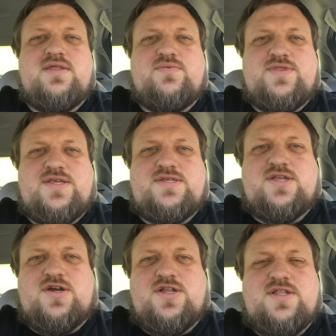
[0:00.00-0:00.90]
when they
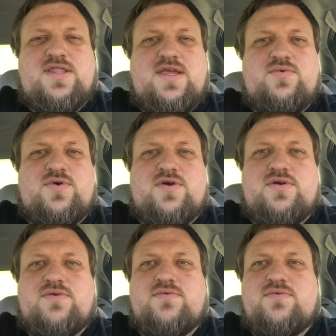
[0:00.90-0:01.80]
started, they
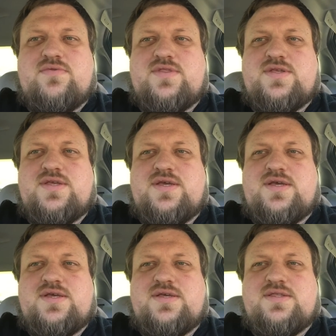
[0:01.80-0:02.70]
were
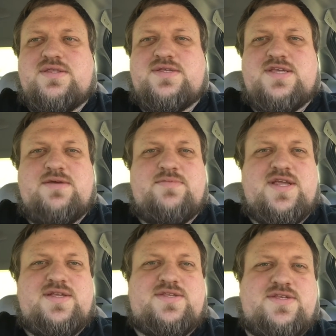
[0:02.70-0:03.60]
the same
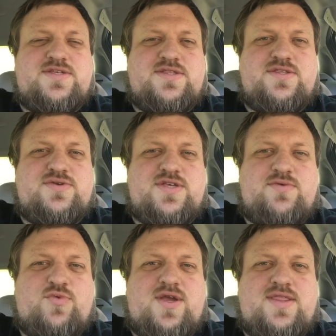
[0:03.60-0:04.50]
dances in the
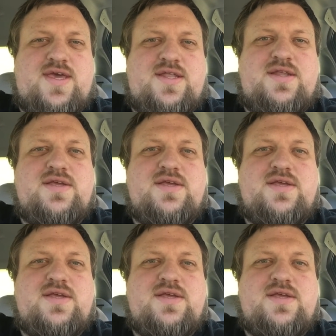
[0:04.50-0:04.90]
same way that